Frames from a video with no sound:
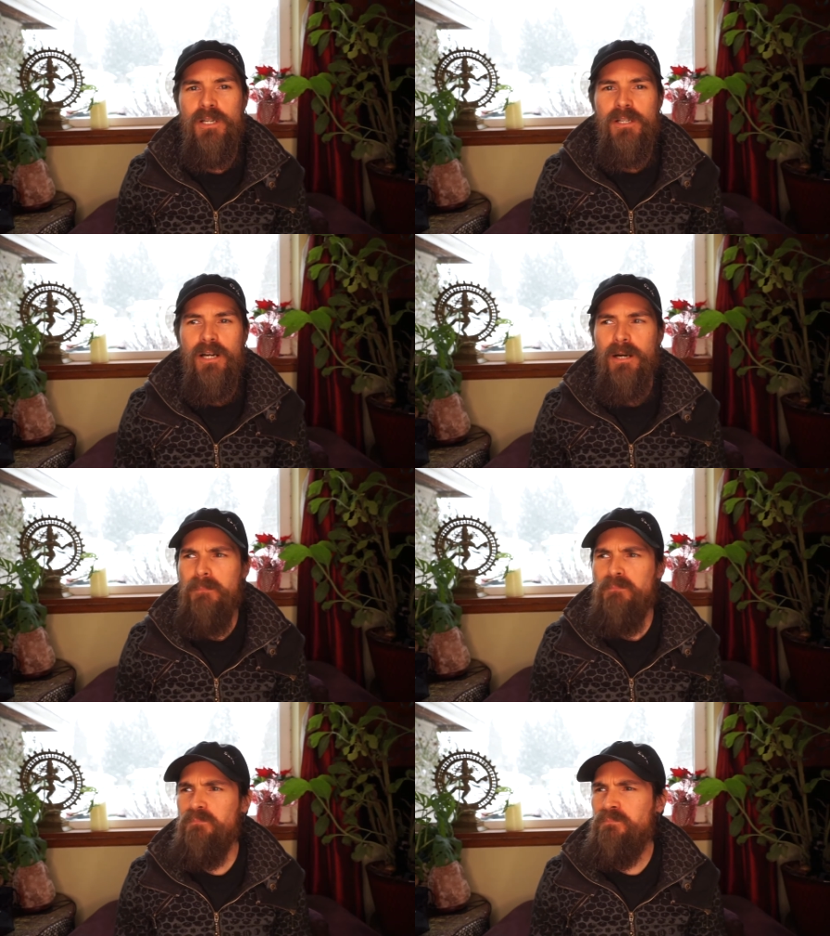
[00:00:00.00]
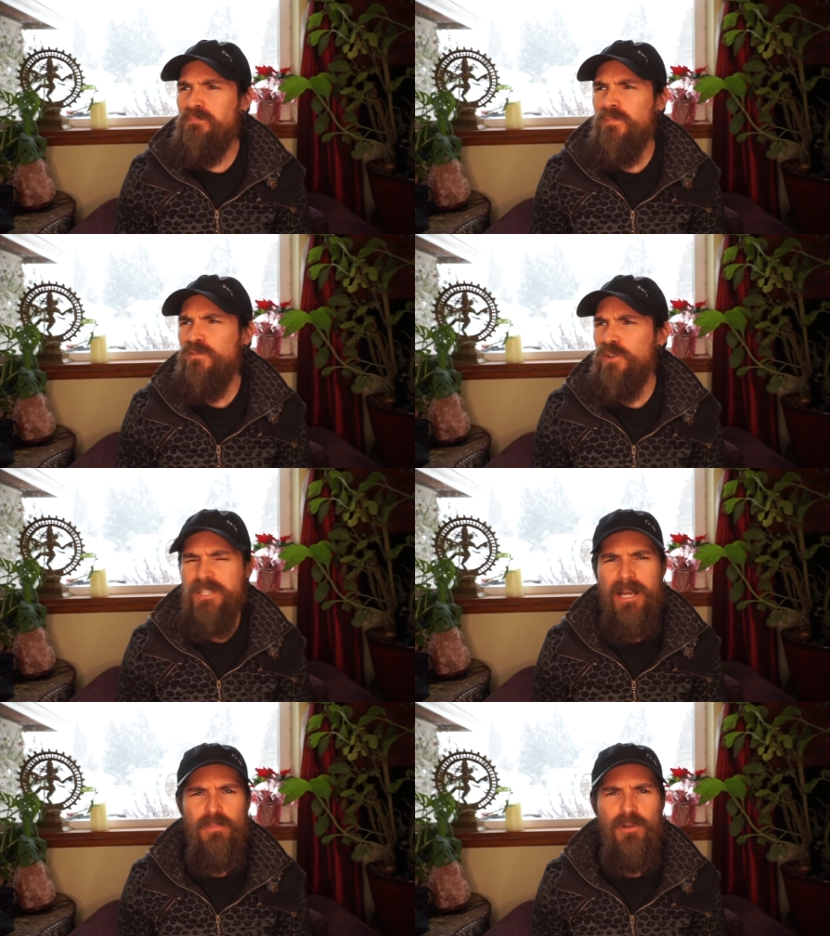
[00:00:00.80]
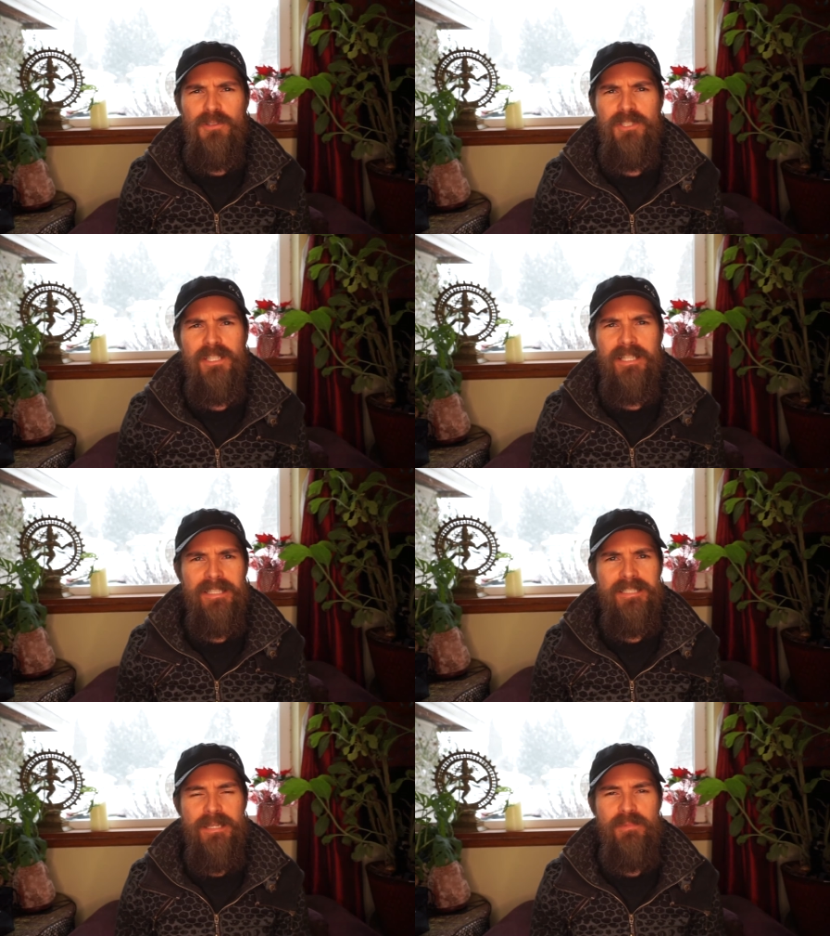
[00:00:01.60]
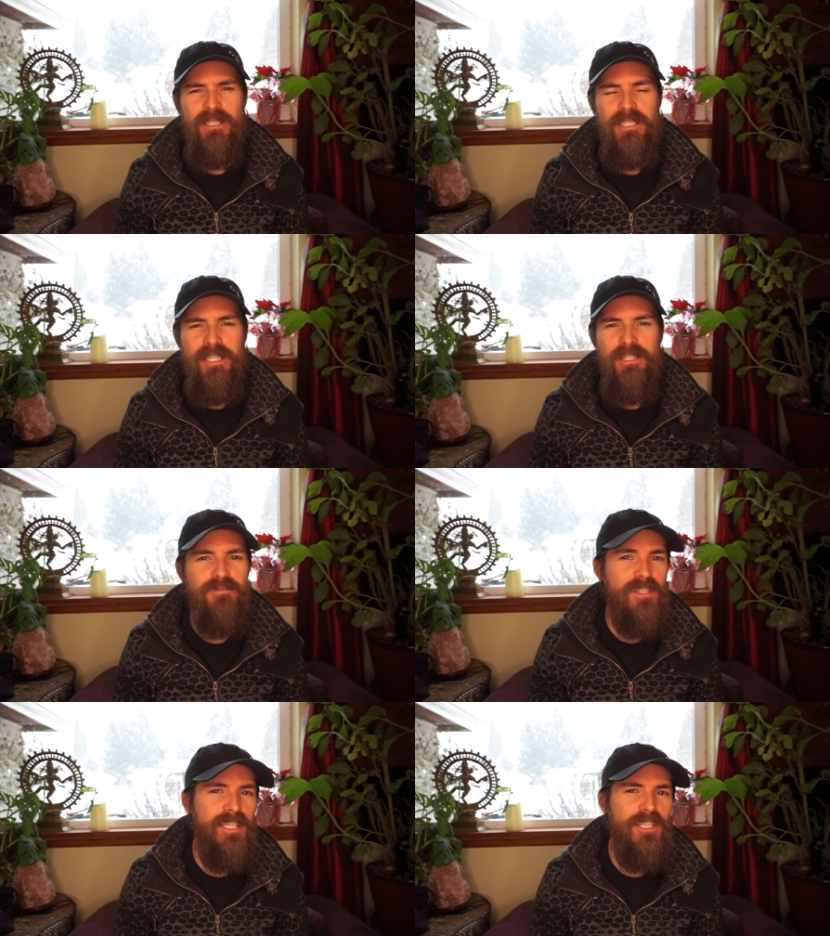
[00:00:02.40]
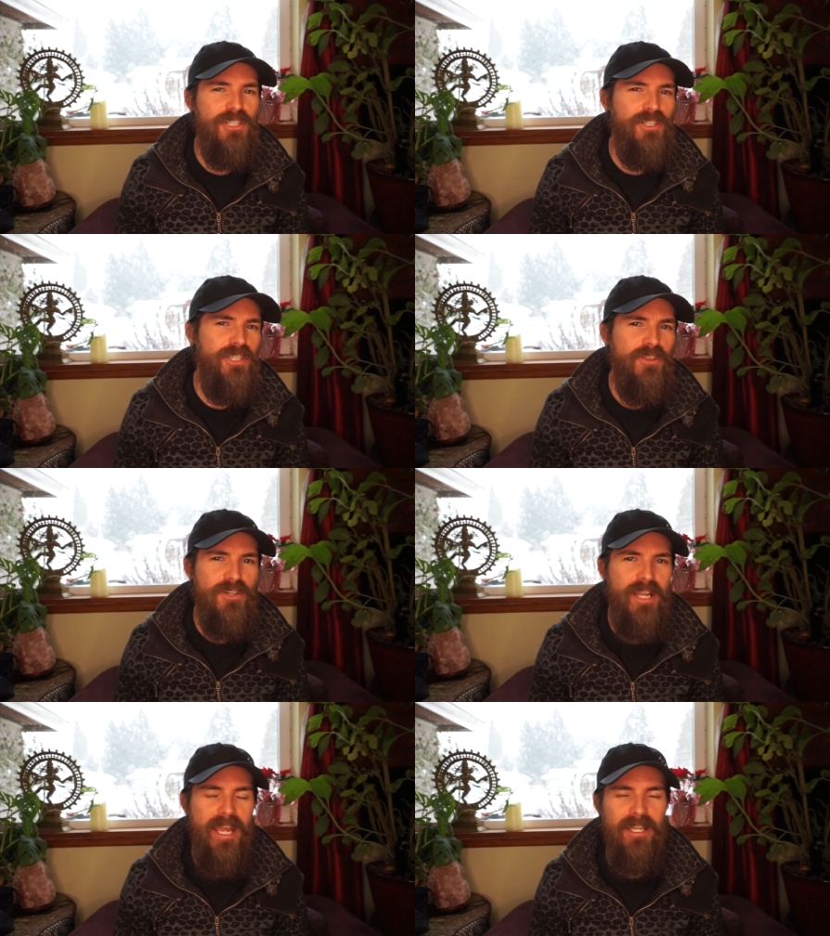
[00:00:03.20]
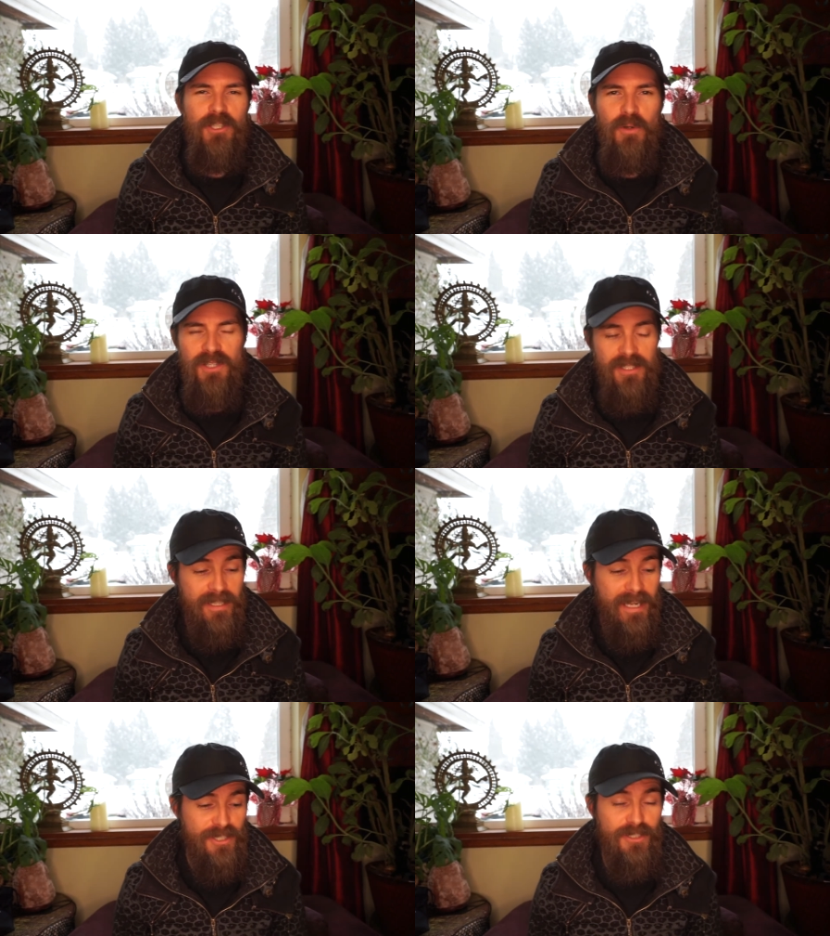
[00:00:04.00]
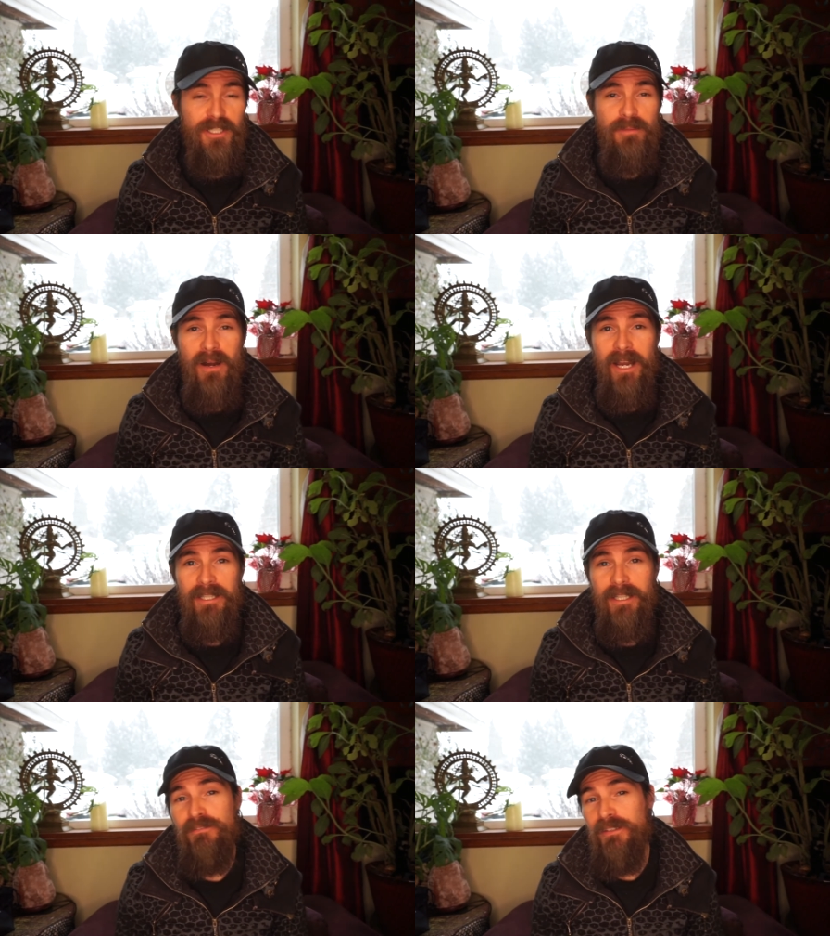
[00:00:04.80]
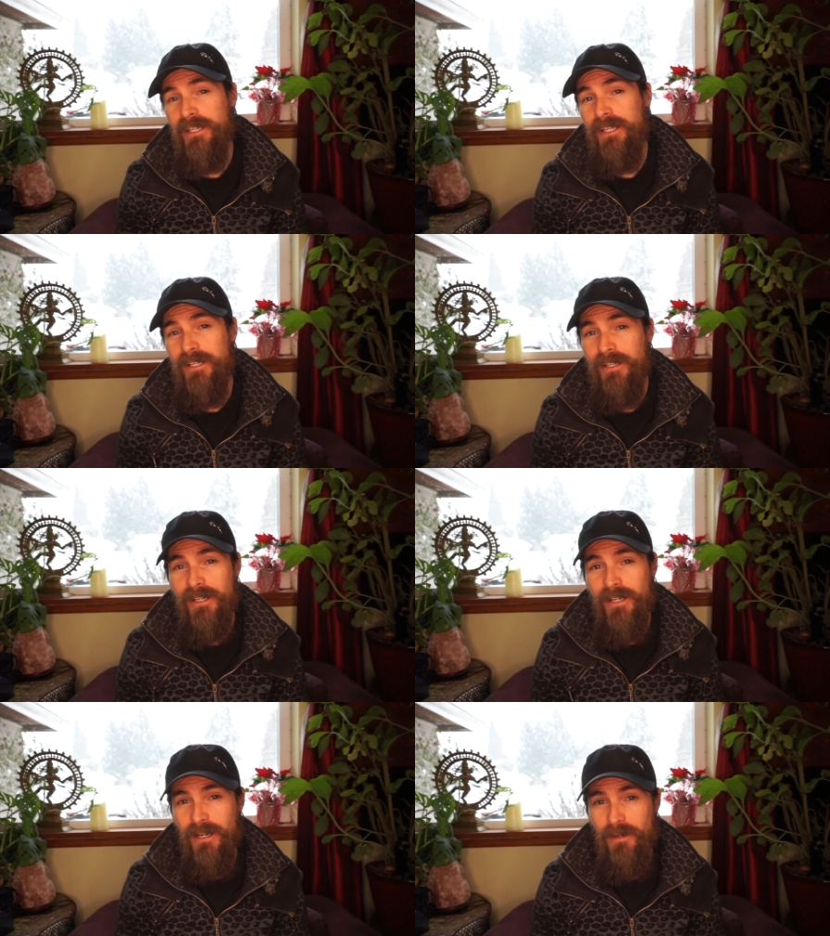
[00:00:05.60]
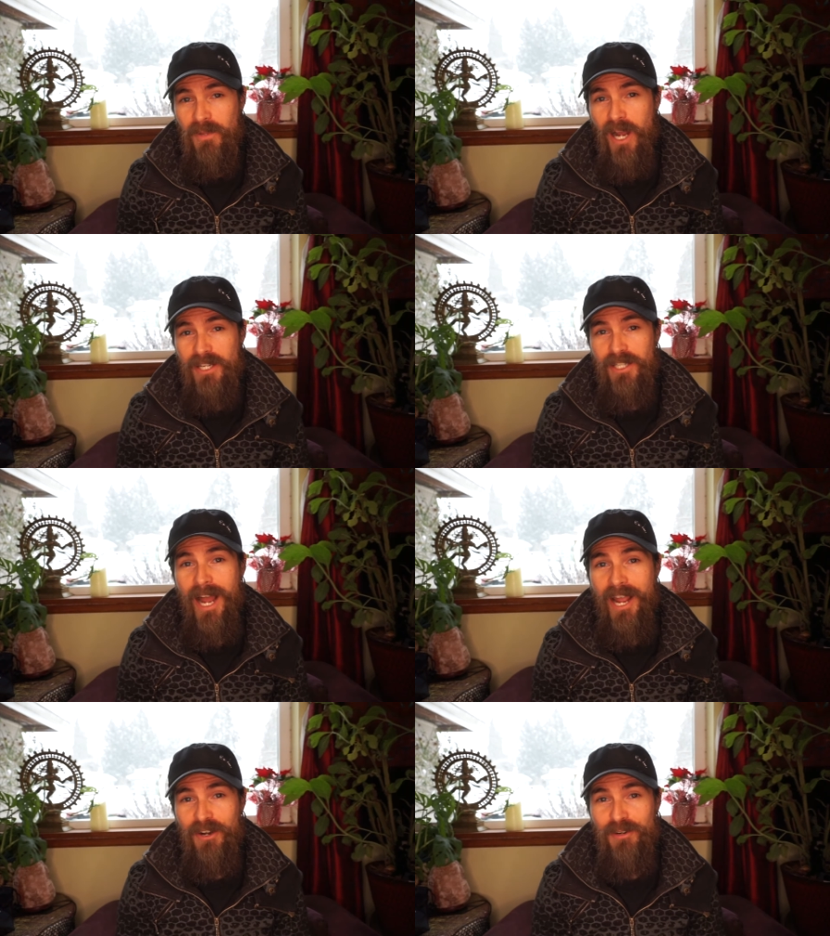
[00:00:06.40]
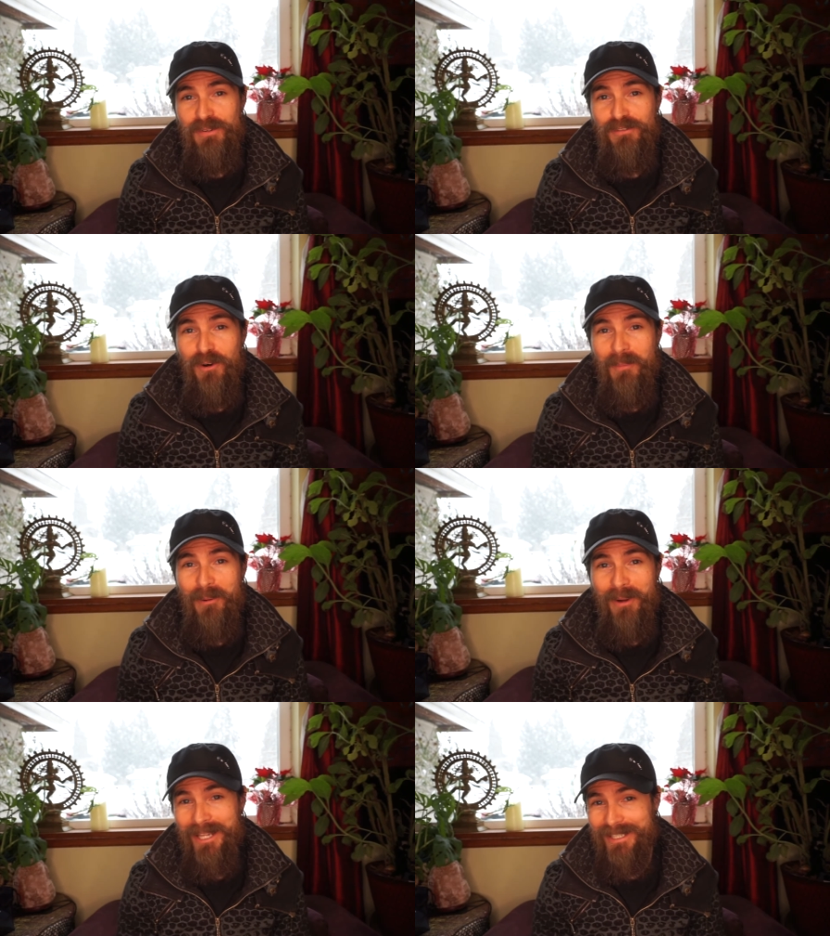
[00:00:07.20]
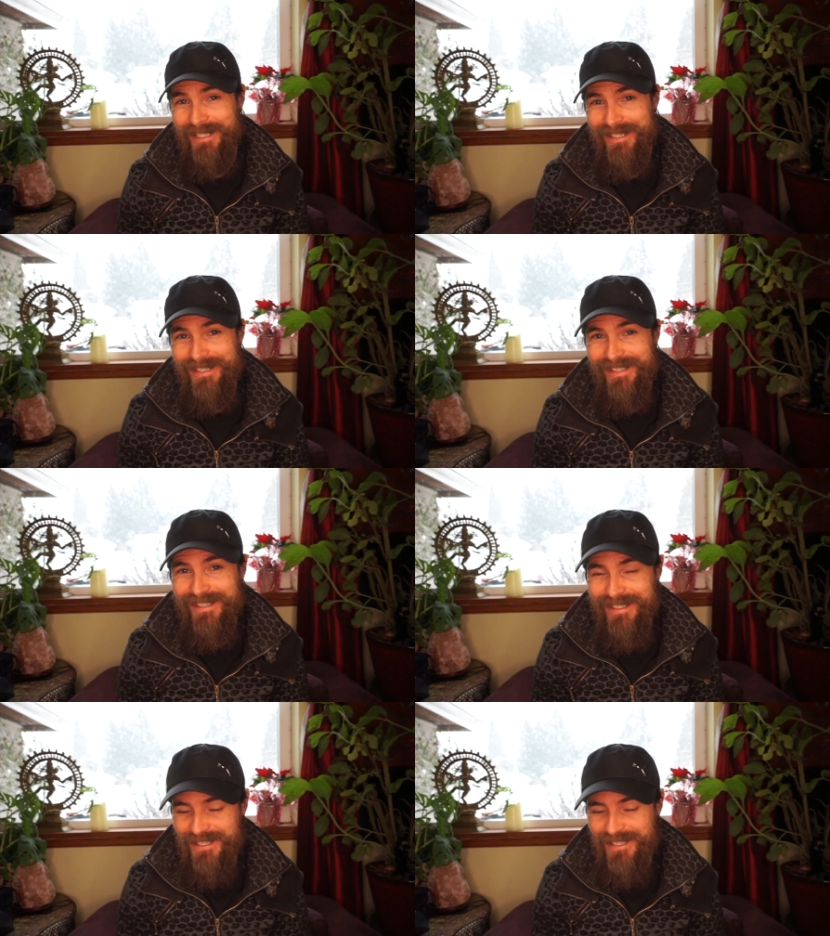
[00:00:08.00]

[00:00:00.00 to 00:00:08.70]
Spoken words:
for example, did like a deep clean of the kitchen the other day, and noticed that actually my left leg got tired before my right leg did.